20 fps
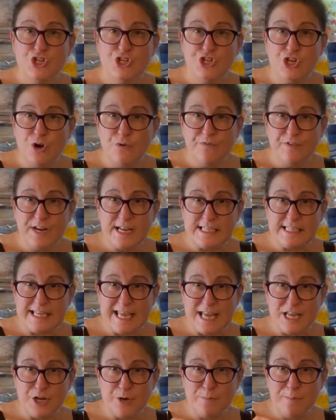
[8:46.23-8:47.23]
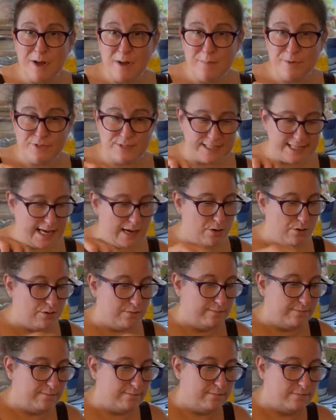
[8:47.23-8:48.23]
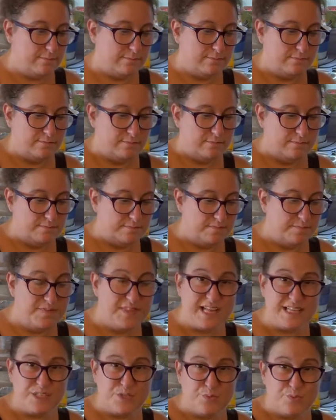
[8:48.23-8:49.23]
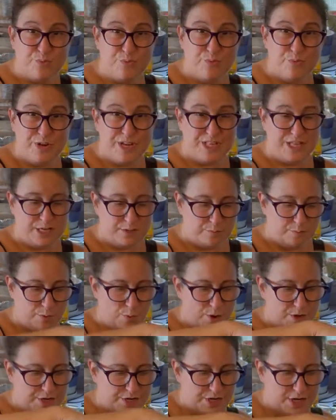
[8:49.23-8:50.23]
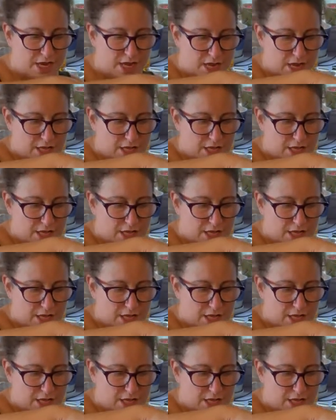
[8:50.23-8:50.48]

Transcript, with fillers: Don't forget to get your bubbles out. That's really important.